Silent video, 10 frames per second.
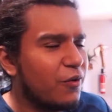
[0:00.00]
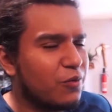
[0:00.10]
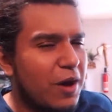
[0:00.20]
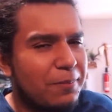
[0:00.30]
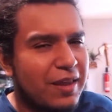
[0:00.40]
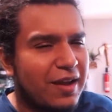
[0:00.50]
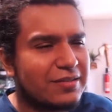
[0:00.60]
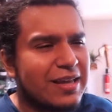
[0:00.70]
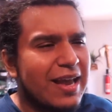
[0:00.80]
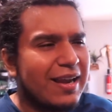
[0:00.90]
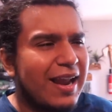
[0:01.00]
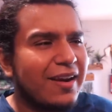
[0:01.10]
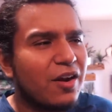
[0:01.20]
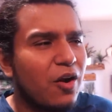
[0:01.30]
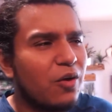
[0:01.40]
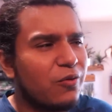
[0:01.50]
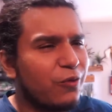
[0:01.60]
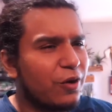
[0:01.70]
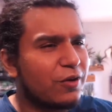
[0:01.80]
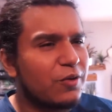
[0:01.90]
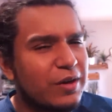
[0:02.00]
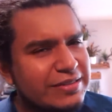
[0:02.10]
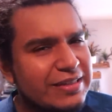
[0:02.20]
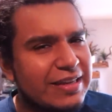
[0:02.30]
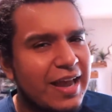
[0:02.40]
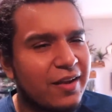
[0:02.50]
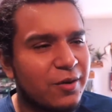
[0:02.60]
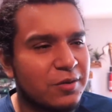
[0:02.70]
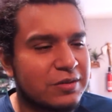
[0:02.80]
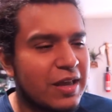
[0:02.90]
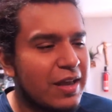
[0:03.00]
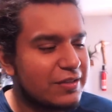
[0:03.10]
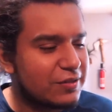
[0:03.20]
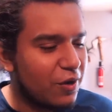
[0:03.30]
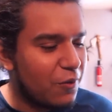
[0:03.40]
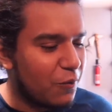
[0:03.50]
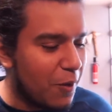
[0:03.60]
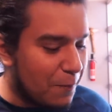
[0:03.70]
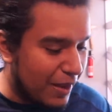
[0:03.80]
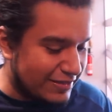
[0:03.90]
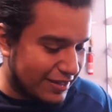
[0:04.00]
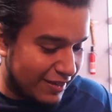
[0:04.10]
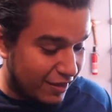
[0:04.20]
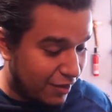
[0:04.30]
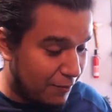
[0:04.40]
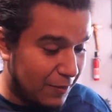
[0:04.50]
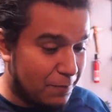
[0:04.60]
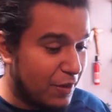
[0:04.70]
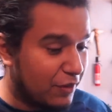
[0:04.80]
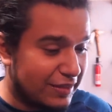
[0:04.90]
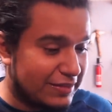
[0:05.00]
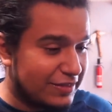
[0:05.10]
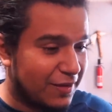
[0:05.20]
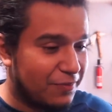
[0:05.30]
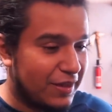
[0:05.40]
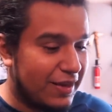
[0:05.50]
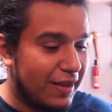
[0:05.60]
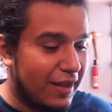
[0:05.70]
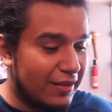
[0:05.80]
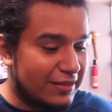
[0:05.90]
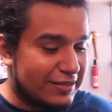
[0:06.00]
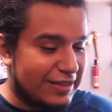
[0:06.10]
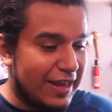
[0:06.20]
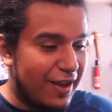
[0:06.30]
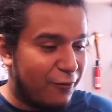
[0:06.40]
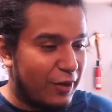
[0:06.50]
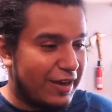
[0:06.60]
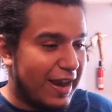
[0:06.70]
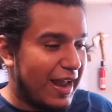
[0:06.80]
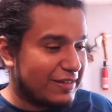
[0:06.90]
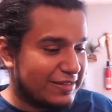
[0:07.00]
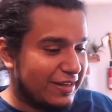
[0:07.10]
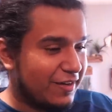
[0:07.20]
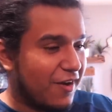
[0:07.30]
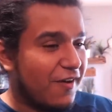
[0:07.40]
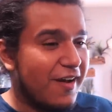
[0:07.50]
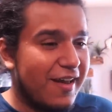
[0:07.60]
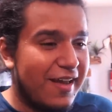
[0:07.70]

reptiles, let alone for crested geckos. So we're basically gonna be building something to see if we could actually, you know,